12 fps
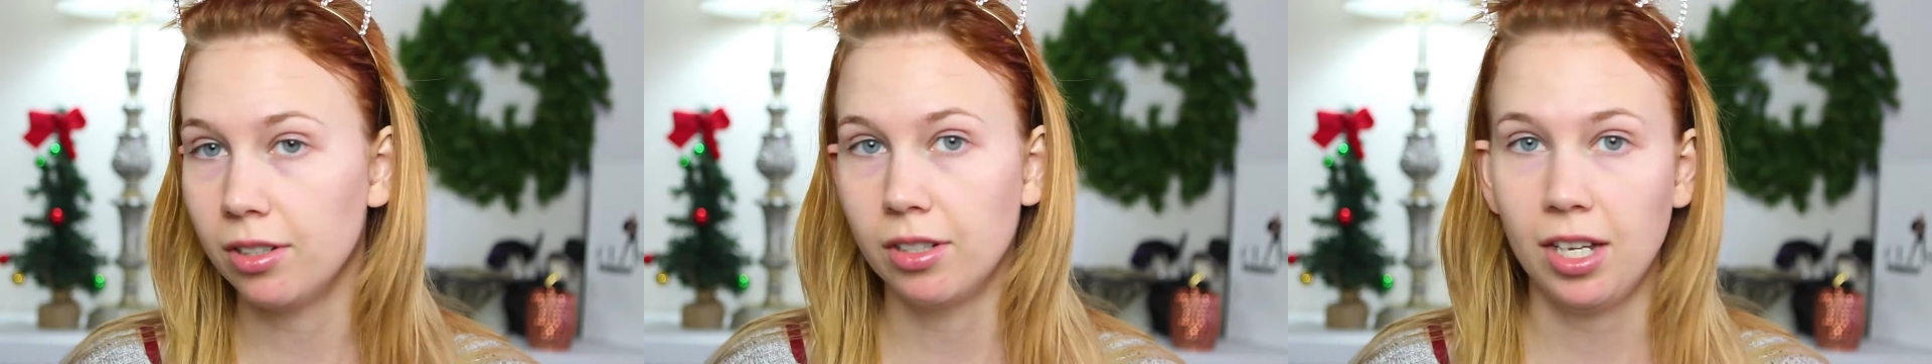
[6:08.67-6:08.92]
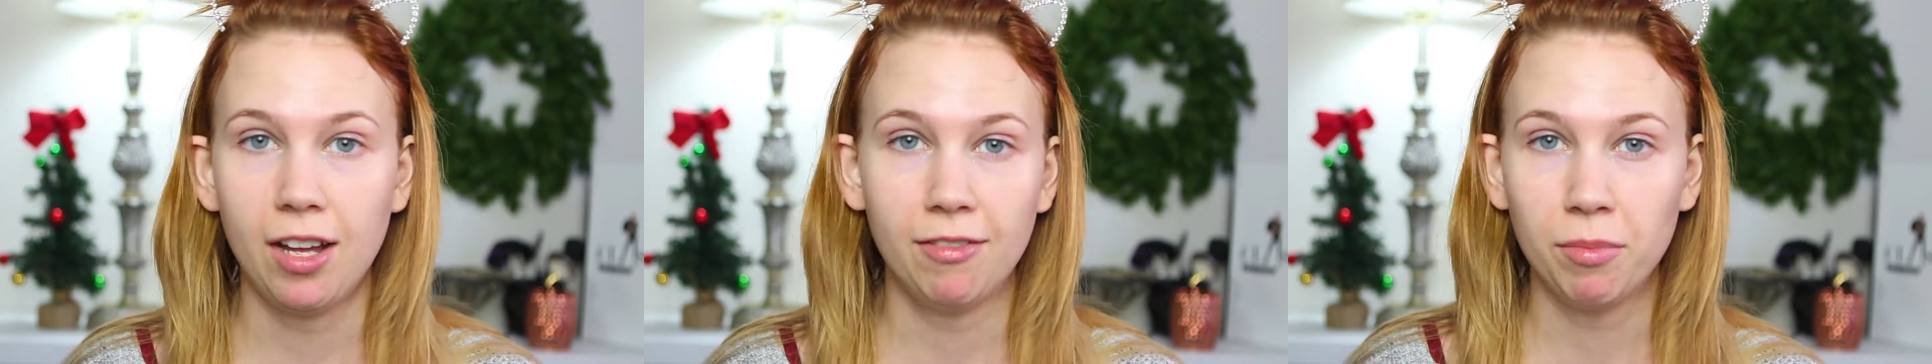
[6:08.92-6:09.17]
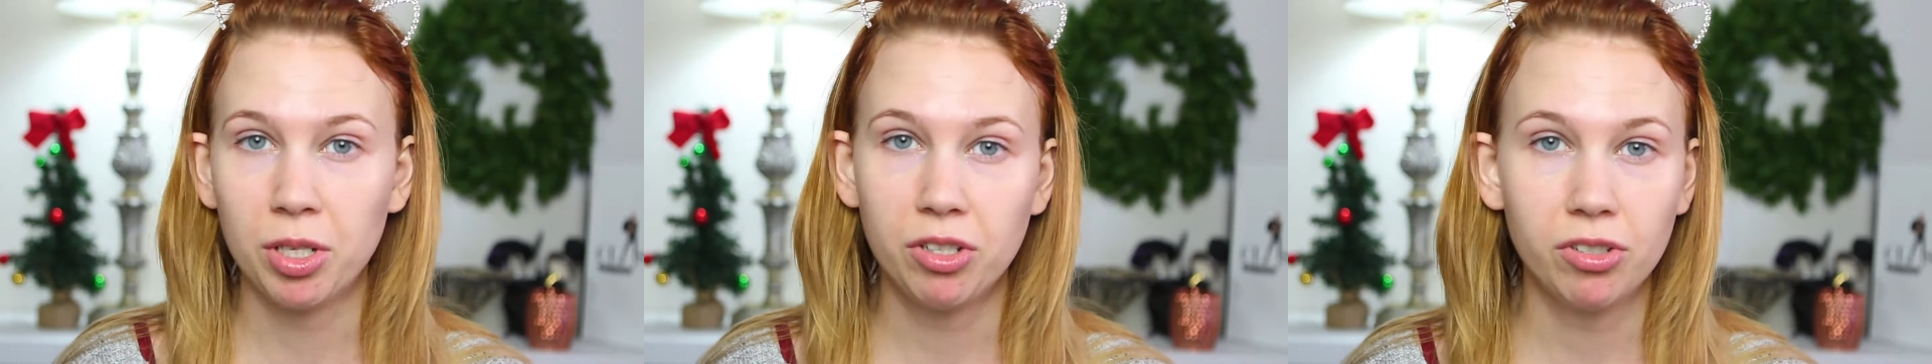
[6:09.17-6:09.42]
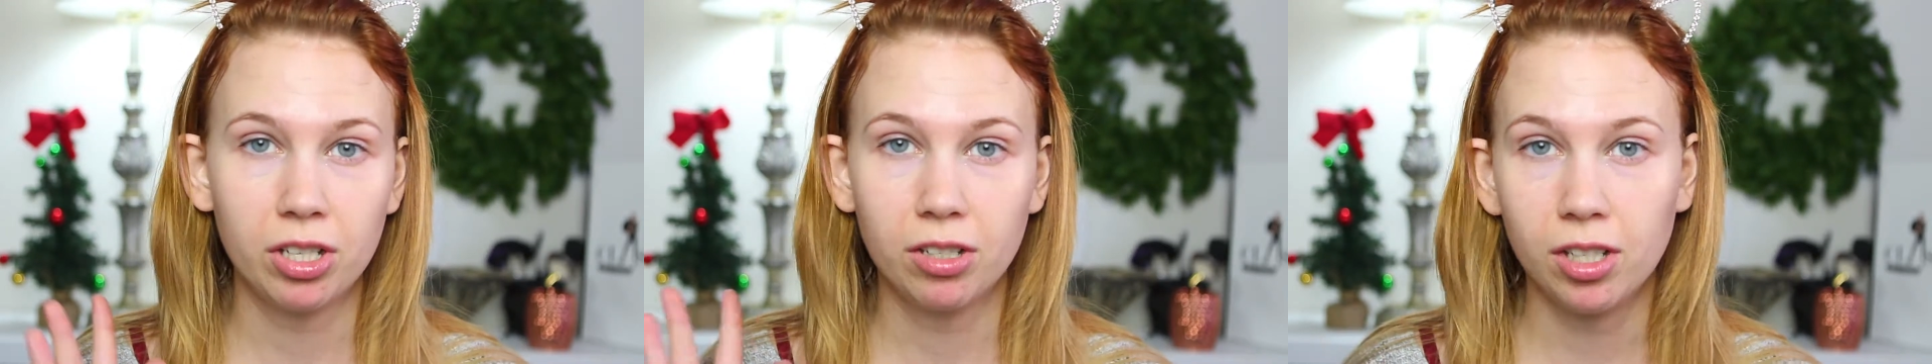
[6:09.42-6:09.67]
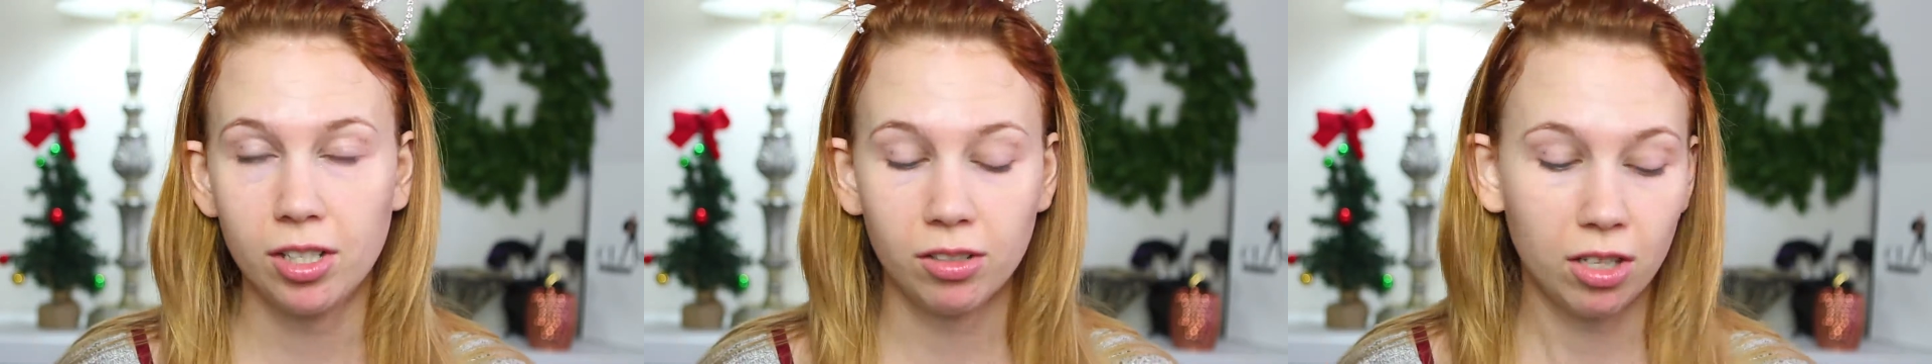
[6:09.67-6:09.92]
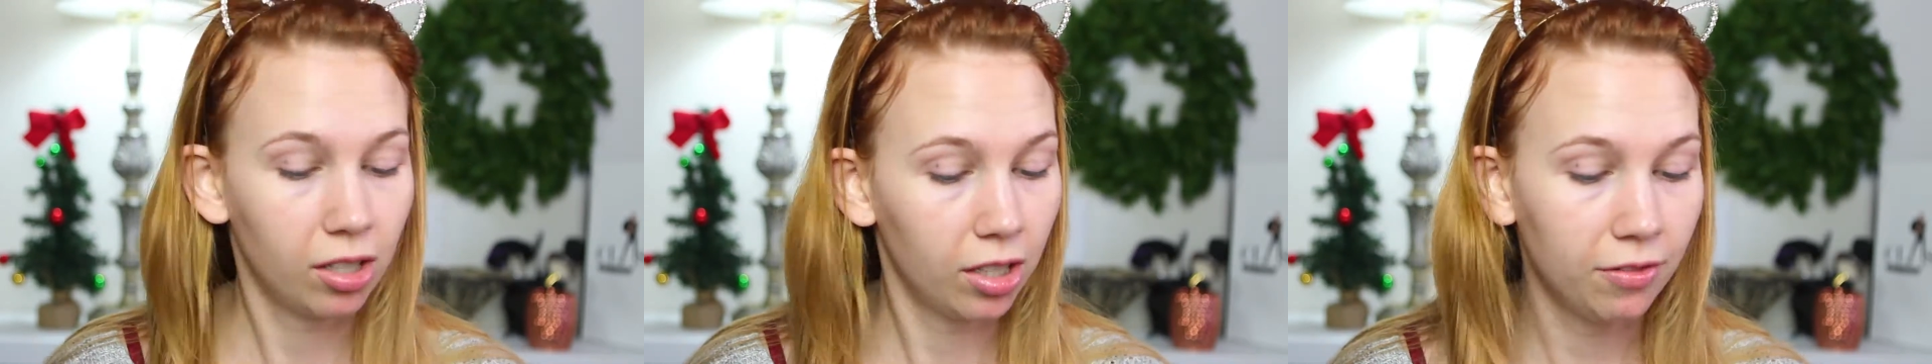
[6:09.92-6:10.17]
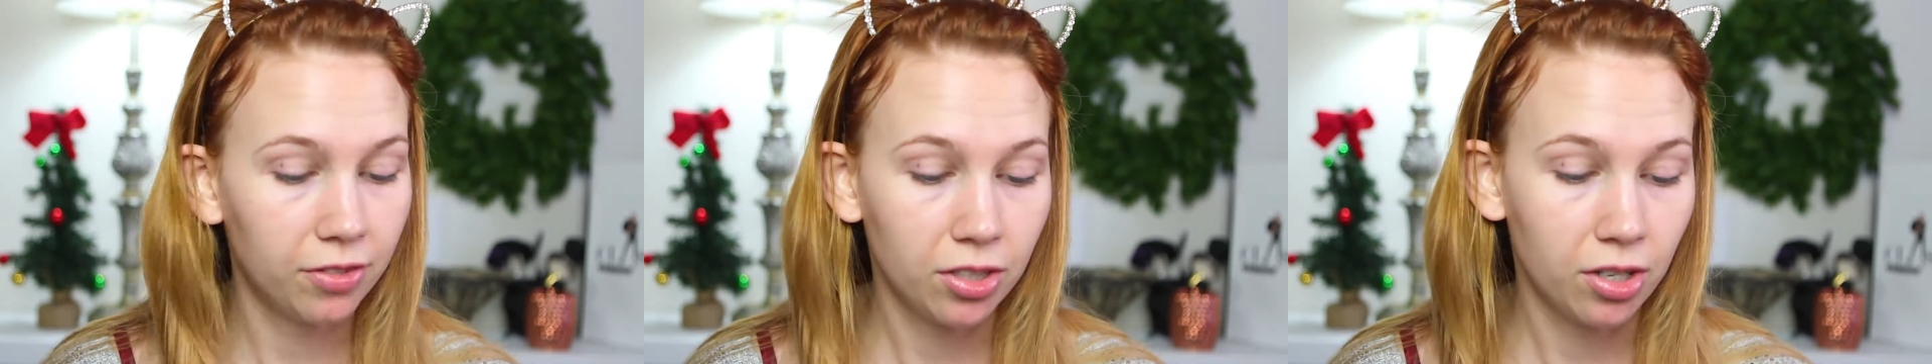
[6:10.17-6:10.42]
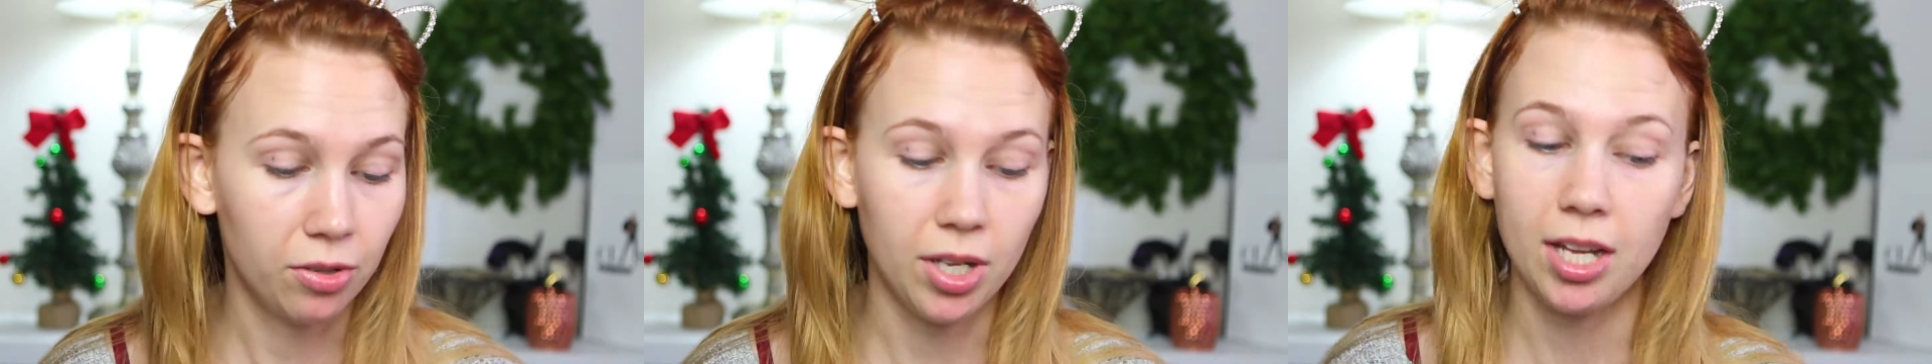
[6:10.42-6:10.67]
And I haven't been using it long enough to
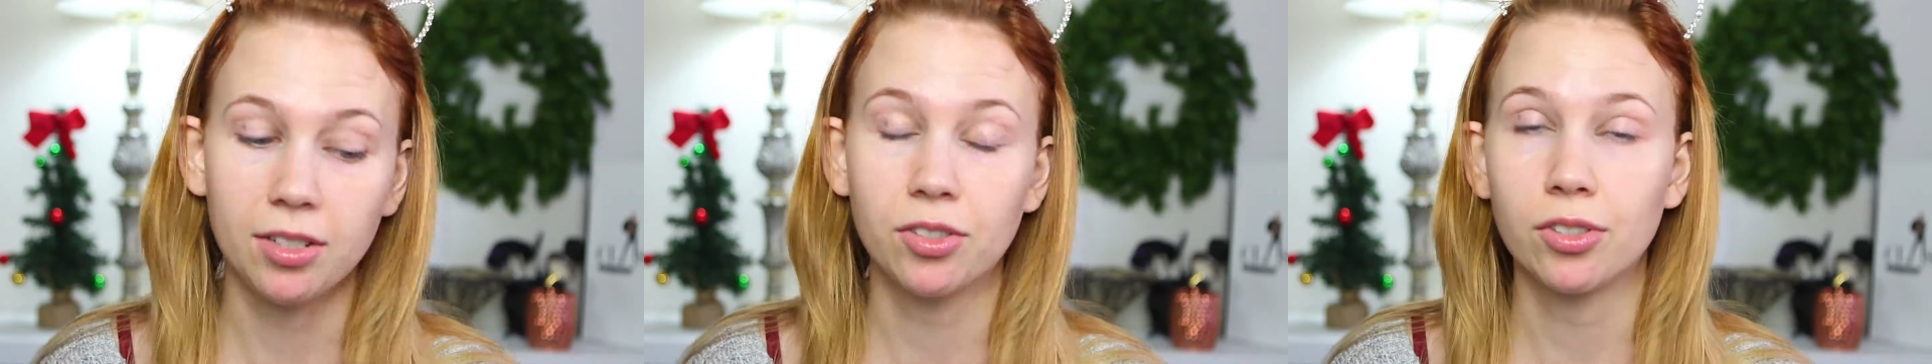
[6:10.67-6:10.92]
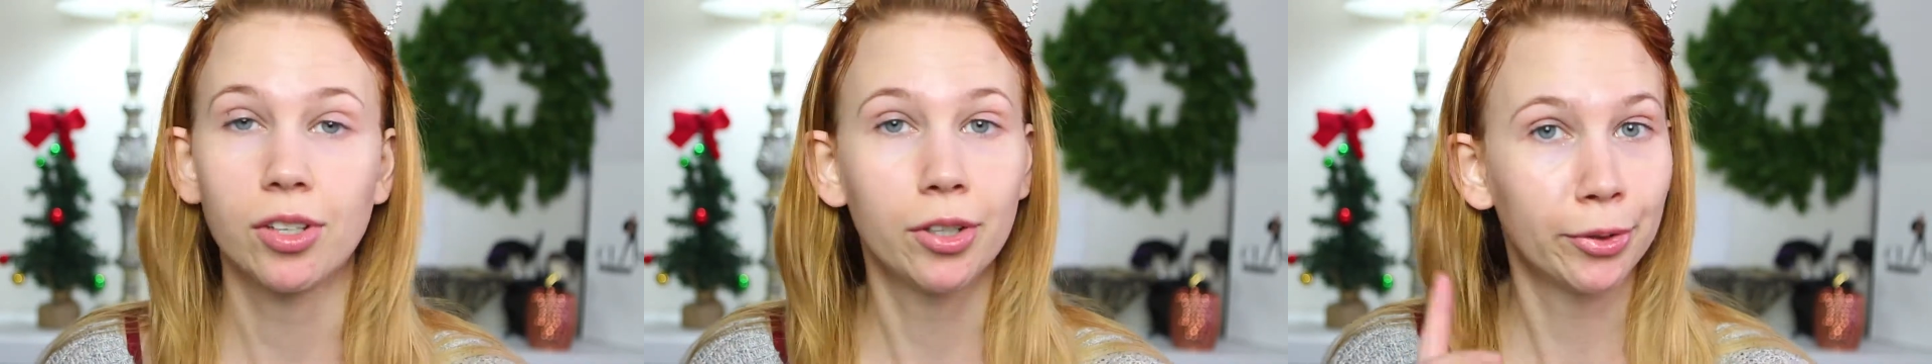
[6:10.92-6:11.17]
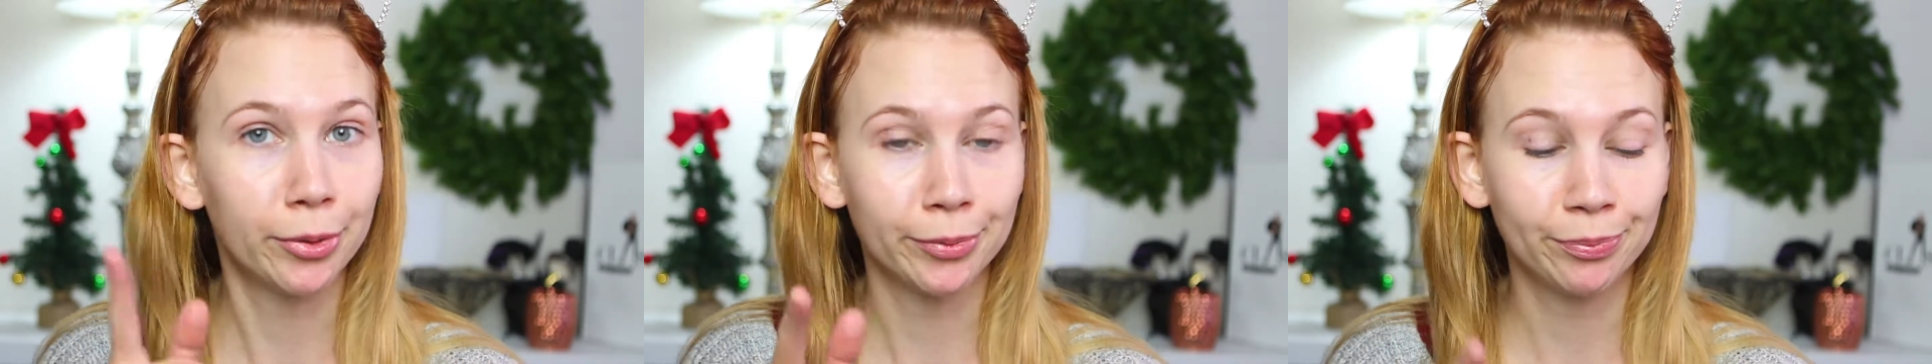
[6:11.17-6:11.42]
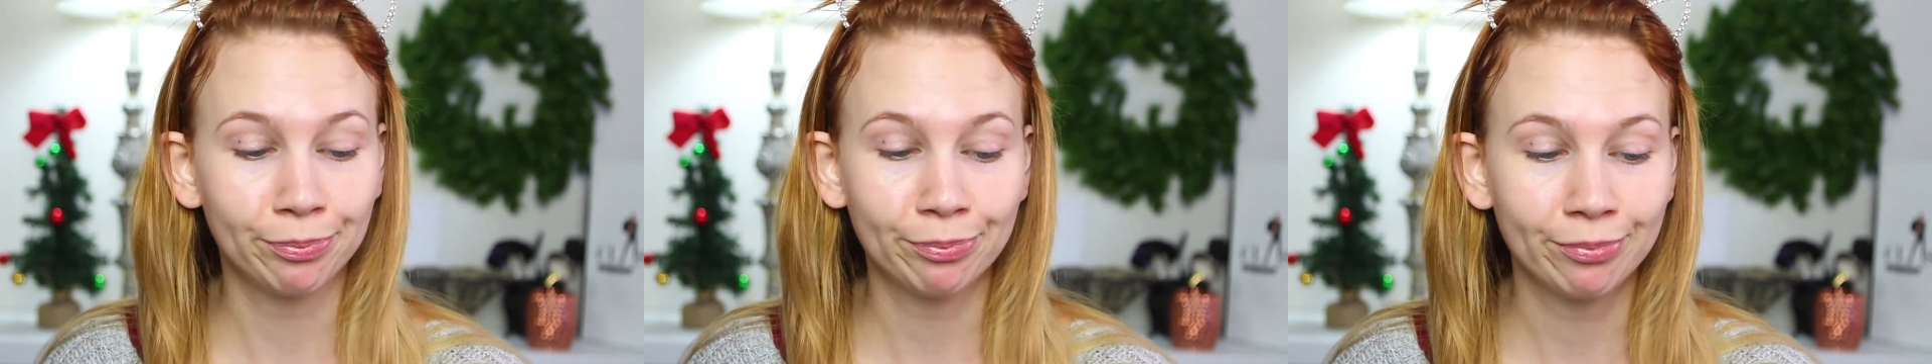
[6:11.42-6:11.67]
know yet. So